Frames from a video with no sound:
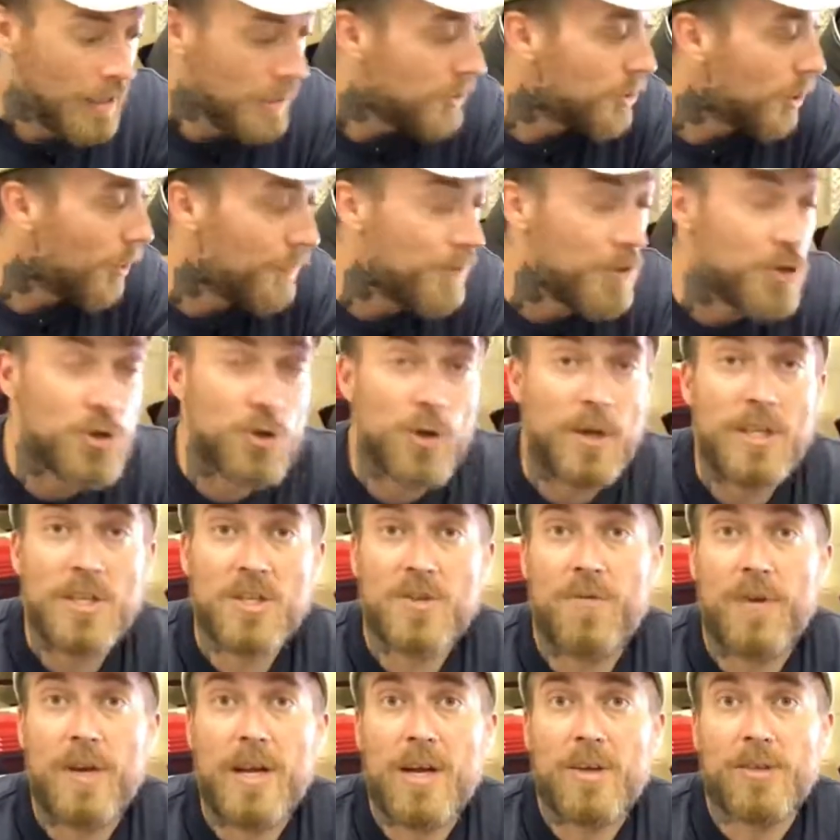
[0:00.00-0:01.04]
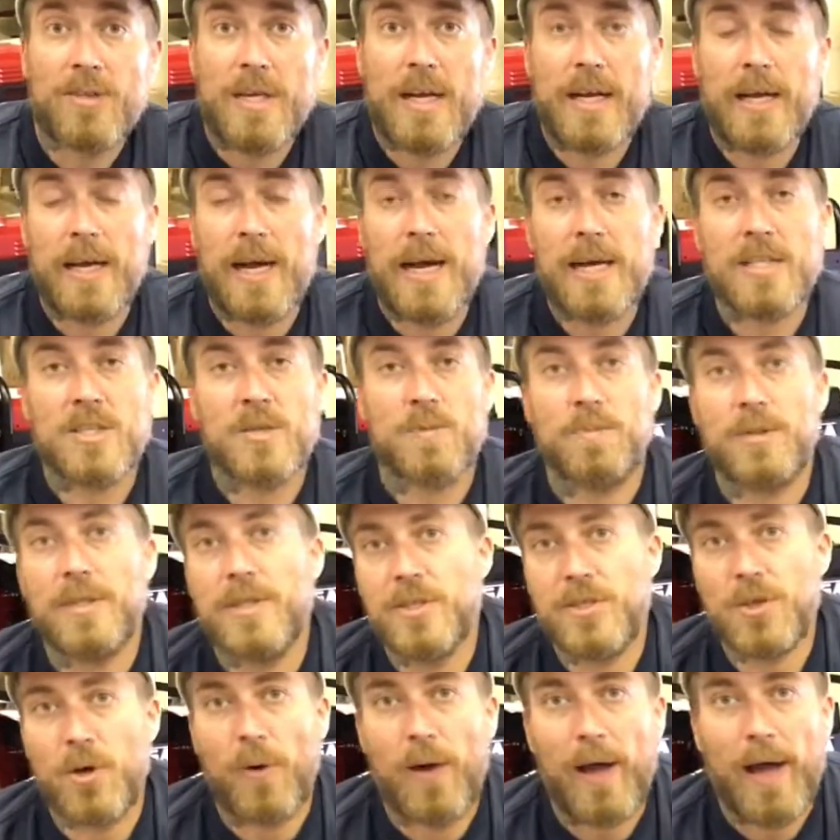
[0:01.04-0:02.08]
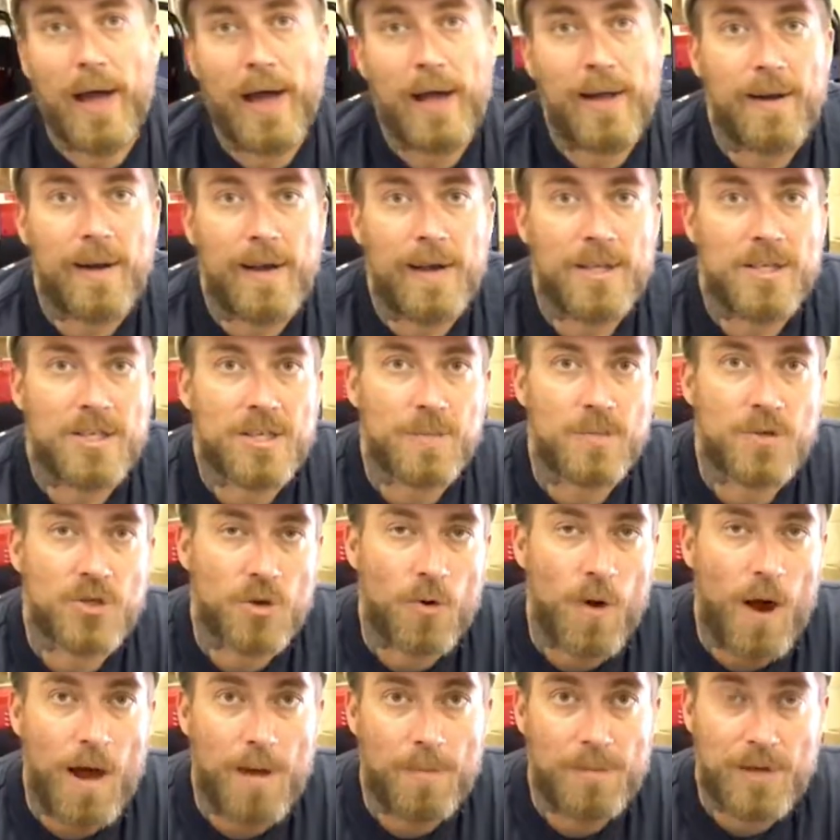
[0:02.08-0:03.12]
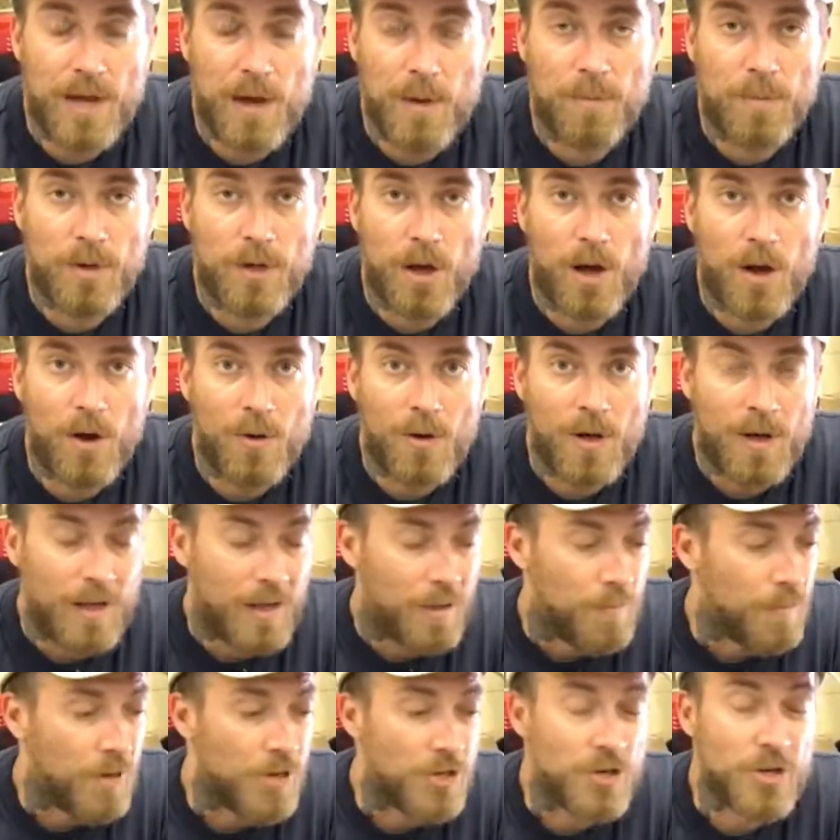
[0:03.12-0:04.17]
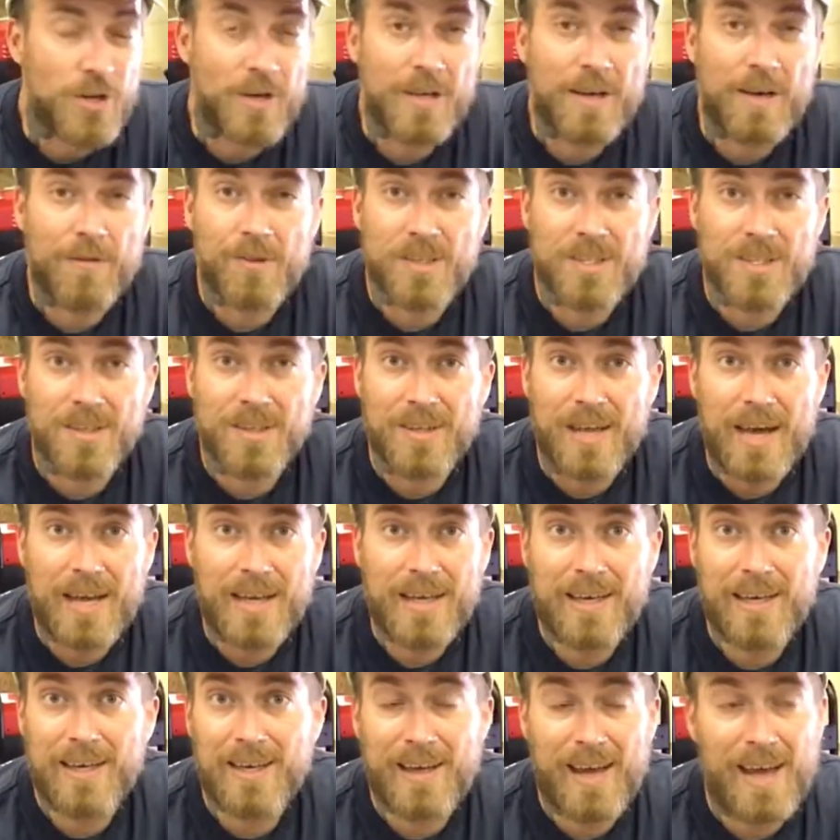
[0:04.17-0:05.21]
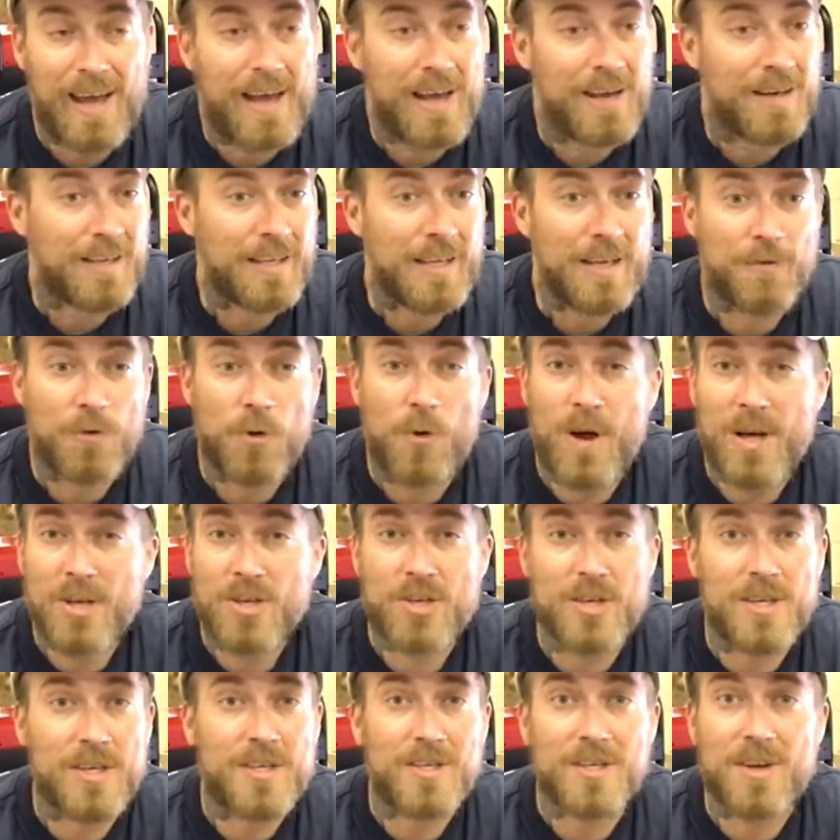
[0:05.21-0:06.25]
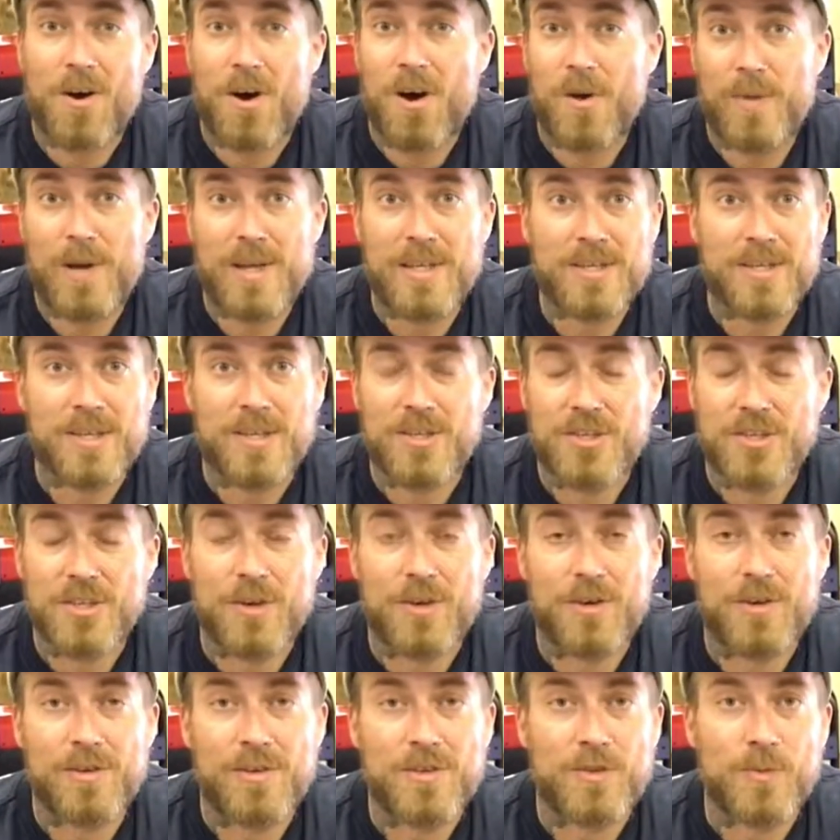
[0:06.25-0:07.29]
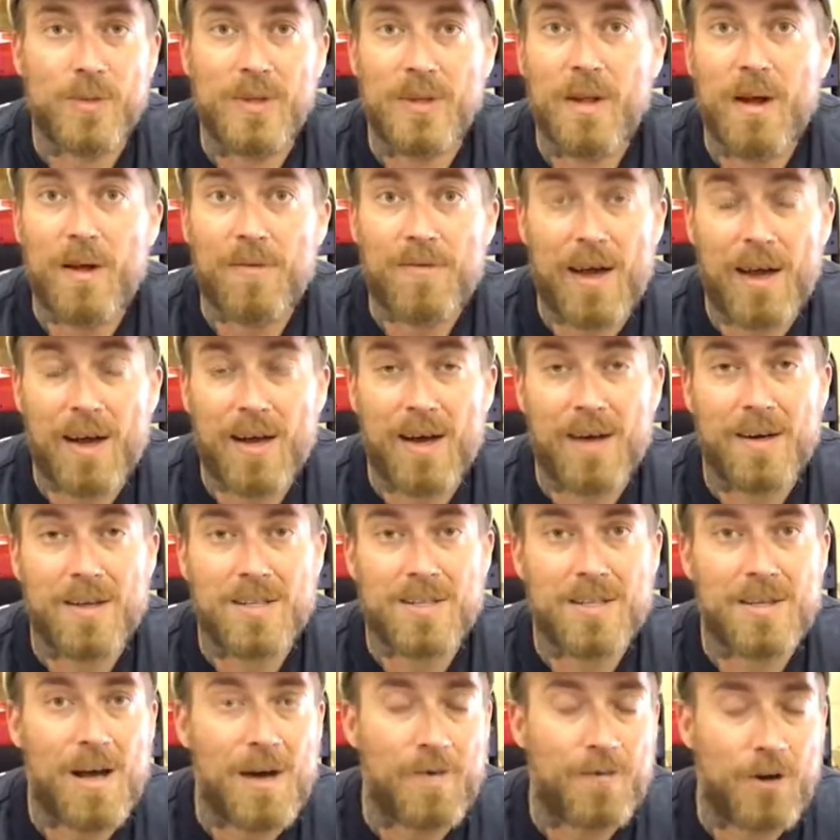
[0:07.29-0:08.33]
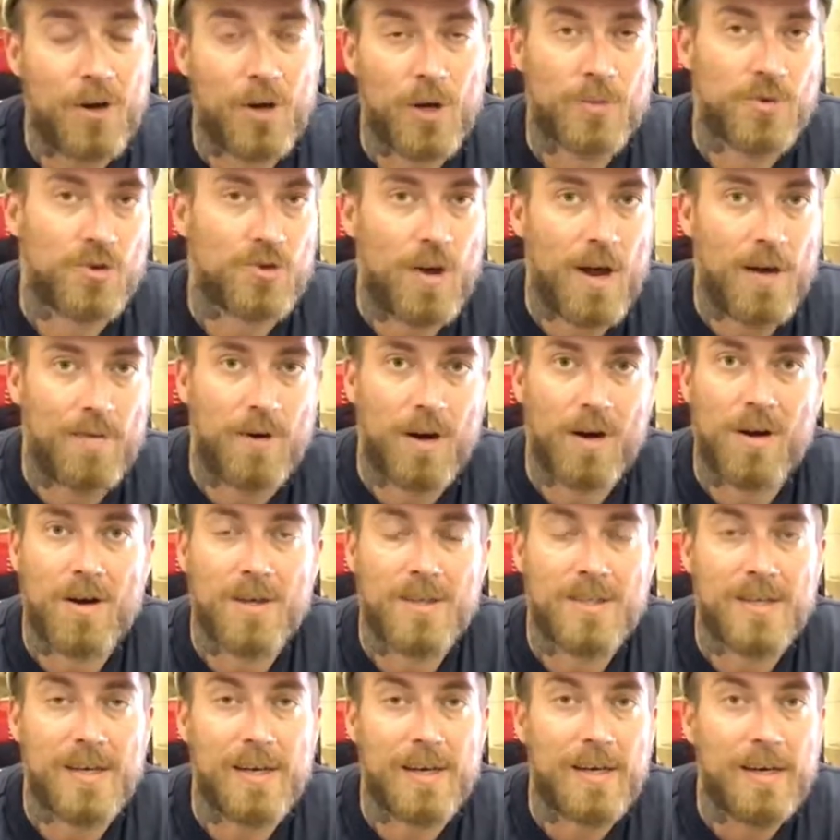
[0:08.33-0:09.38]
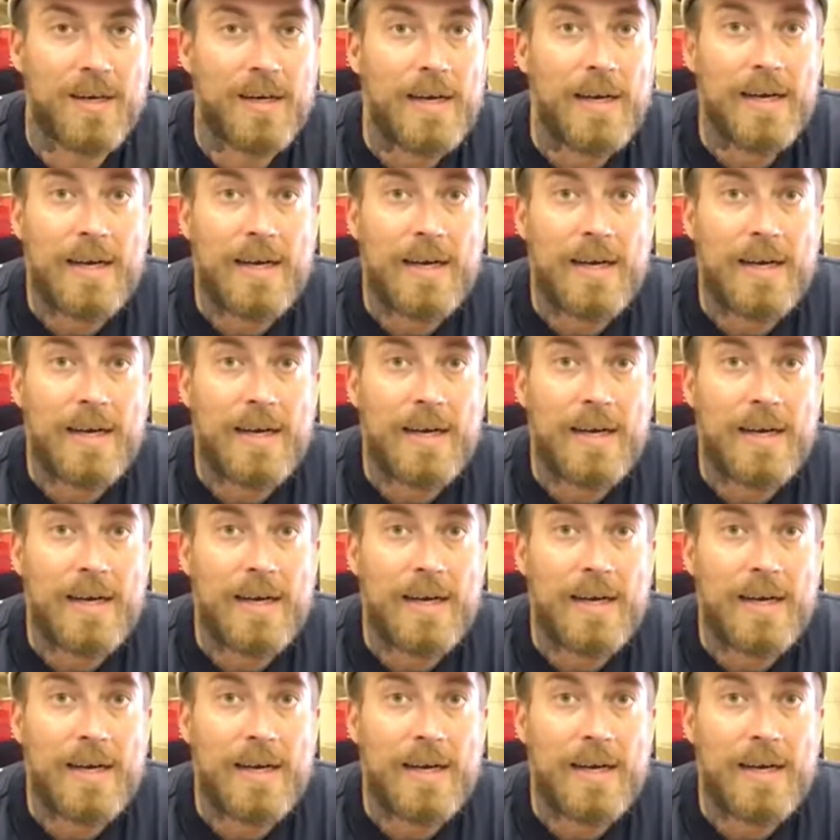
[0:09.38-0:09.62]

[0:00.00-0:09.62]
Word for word: So if you enjoyed this video today, guys, please go ahead and subscribe down below. Make sure you give us a like and leave questions, comments, concerns. We love that kind of stuff. It helps drive our content.